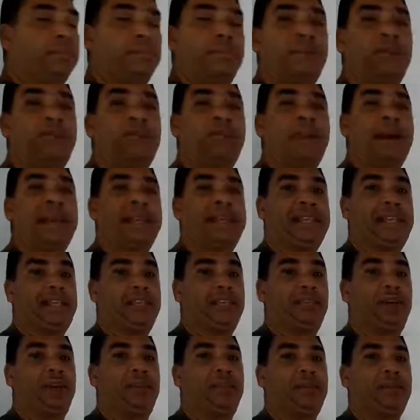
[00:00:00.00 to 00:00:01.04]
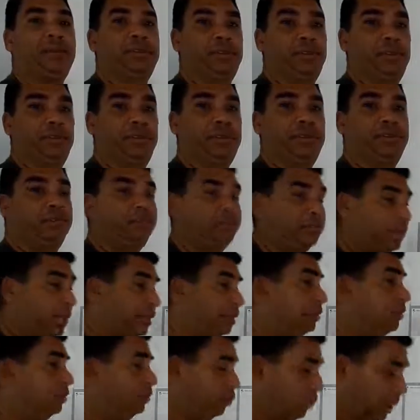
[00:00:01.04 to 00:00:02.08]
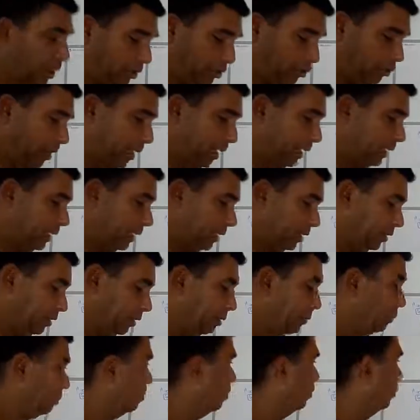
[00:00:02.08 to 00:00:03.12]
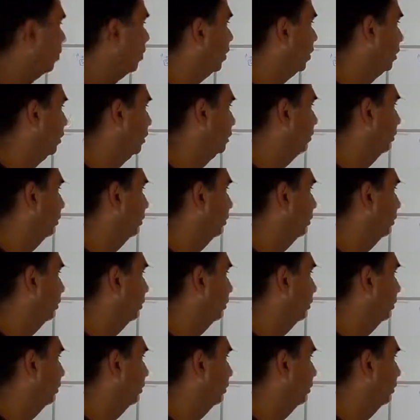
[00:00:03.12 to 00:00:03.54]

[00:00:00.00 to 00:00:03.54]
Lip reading: spiking numbers on it. That's why tracking is important.